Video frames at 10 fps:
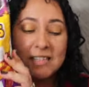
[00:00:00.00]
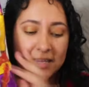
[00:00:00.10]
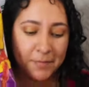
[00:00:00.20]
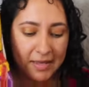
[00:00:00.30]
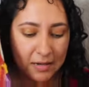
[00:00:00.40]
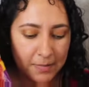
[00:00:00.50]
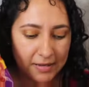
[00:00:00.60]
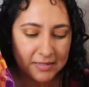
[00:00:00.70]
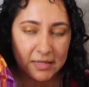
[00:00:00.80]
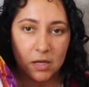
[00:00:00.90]
they made in
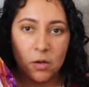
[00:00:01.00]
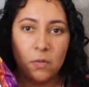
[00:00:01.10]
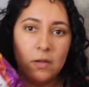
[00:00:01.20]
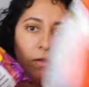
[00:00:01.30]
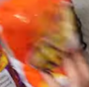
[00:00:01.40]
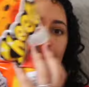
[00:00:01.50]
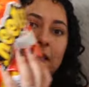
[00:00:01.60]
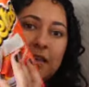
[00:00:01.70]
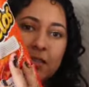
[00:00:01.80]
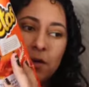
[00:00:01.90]
Mexico.
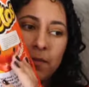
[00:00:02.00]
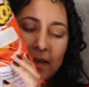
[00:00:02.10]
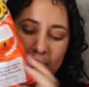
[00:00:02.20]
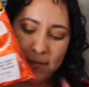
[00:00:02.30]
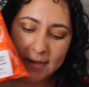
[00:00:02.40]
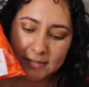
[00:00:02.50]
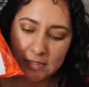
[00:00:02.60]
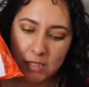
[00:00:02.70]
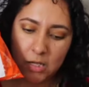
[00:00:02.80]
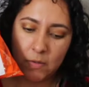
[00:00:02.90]
These are made in
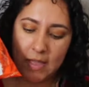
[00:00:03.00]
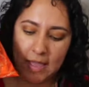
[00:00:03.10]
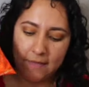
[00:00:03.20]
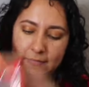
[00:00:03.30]
Mexico, and